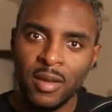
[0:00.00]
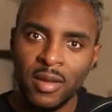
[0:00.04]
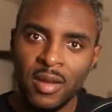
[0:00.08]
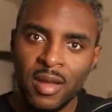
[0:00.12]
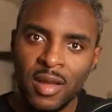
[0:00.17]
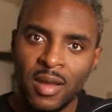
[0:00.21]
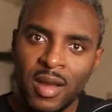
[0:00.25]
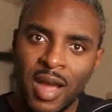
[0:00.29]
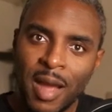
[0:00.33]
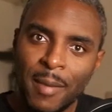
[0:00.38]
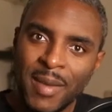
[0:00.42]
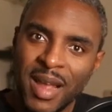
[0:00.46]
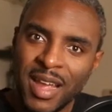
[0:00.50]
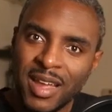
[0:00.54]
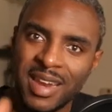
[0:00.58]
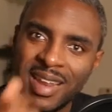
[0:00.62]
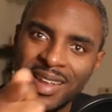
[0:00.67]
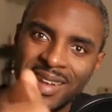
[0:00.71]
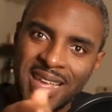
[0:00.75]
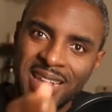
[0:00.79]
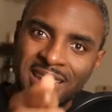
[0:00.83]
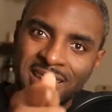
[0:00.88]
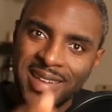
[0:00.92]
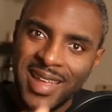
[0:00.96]
I'm not going to
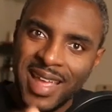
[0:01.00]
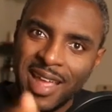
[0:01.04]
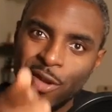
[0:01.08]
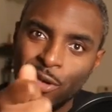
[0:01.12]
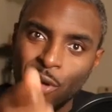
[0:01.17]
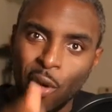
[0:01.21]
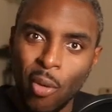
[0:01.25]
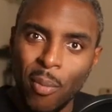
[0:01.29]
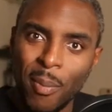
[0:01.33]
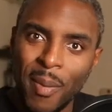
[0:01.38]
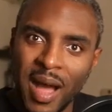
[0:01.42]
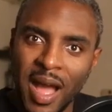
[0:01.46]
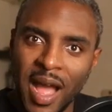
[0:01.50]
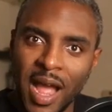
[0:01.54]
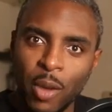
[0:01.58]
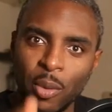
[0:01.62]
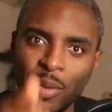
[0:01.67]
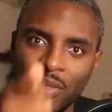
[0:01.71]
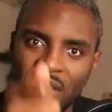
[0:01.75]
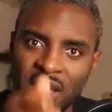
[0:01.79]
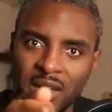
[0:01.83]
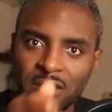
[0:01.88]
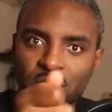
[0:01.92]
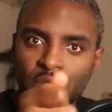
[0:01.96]
let a day go by
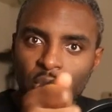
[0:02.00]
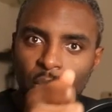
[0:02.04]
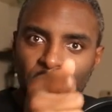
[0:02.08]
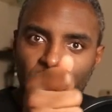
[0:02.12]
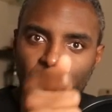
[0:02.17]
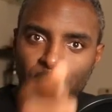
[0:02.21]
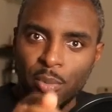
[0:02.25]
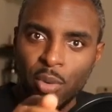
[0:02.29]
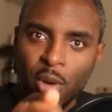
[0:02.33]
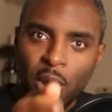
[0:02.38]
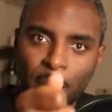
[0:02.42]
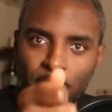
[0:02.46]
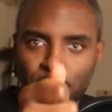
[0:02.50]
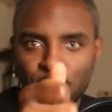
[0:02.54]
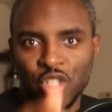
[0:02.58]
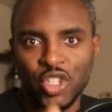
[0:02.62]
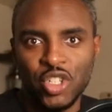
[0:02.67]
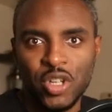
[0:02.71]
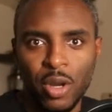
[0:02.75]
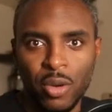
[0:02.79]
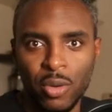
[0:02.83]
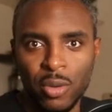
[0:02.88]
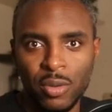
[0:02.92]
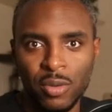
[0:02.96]
without doing a proper
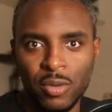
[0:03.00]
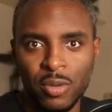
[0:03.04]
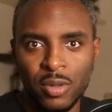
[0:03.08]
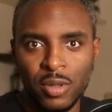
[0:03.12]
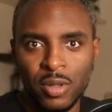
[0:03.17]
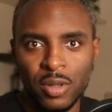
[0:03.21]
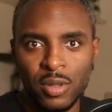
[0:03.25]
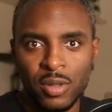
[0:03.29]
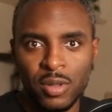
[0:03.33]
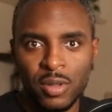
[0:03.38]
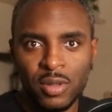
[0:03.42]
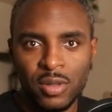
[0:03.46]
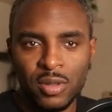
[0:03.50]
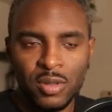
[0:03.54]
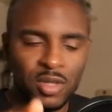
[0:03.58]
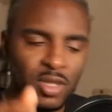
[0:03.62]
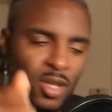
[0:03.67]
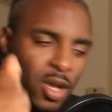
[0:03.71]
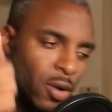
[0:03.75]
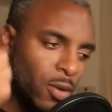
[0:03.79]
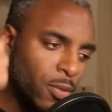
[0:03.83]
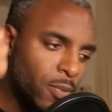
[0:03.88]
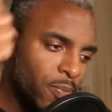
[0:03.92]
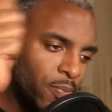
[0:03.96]
show.
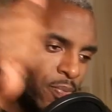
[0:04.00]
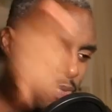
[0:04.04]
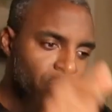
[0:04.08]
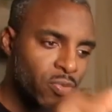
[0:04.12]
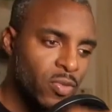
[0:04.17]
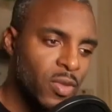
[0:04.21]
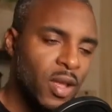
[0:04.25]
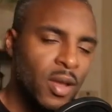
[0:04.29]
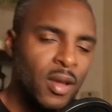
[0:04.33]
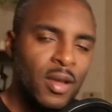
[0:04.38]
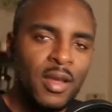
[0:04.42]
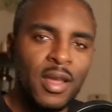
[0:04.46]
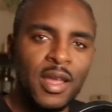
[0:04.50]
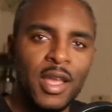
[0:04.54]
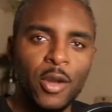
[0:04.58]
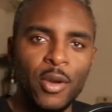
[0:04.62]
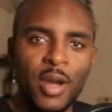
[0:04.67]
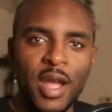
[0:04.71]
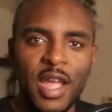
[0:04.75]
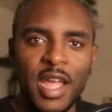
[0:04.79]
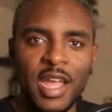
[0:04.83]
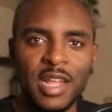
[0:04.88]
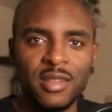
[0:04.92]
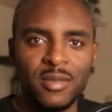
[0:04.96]
So here
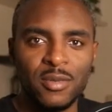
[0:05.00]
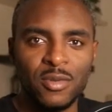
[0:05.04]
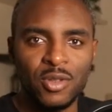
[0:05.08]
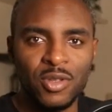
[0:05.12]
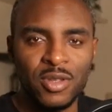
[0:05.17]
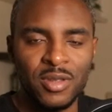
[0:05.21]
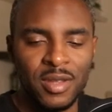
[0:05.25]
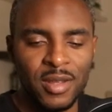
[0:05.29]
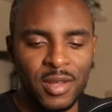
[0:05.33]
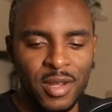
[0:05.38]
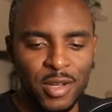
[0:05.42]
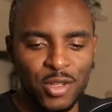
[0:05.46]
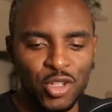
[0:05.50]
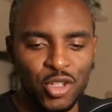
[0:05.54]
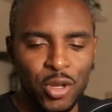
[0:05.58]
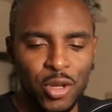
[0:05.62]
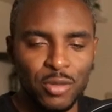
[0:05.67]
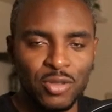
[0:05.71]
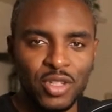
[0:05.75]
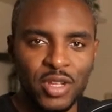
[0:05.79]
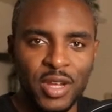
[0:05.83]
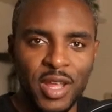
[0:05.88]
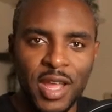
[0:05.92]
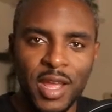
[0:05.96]
I did a show
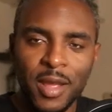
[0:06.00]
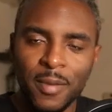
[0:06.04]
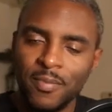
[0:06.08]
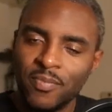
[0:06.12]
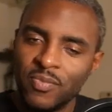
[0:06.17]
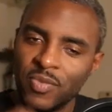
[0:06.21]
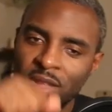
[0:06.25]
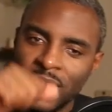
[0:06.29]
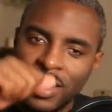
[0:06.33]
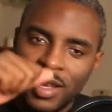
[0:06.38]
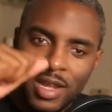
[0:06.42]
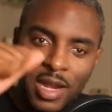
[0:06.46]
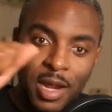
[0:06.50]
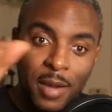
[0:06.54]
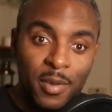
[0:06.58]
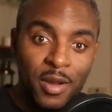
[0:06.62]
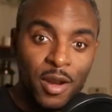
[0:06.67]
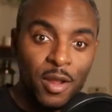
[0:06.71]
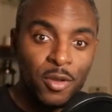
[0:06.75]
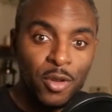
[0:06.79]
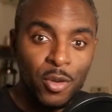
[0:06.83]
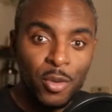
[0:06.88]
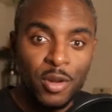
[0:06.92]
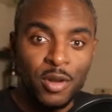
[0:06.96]
today. I'm going to
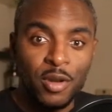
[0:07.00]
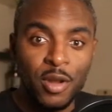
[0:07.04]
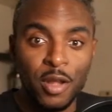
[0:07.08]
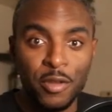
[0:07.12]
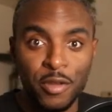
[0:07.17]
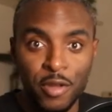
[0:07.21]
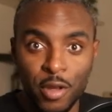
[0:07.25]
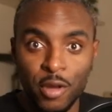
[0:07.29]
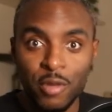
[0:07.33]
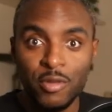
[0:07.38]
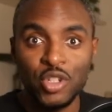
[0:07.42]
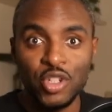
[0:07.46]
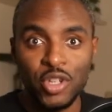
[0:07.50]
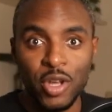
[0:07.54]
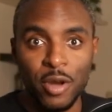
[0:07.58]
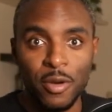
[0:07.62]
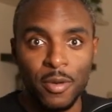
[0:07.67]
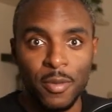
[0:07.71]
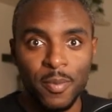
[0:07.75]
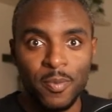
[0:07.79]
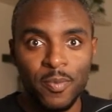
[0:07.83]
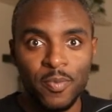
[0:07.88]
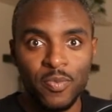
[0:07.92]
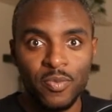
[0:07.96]
do a new show
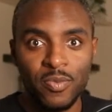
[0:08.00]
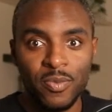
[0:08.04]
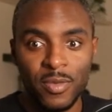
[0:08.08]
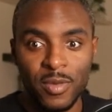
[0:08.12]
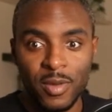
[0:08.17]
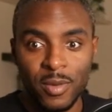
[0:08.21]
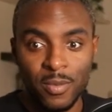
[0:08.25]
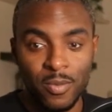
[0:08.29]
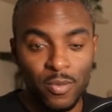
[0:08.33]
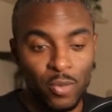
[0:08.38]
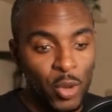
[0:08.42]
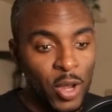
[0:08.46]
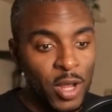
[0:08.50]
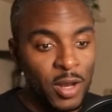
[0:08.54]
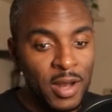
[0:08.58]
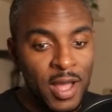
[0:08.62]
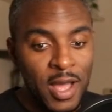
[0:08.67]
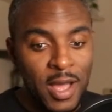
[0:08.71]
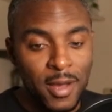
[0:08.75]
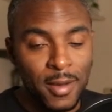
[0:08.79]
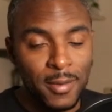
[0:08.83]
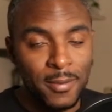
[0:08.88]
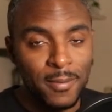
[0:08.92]
right now.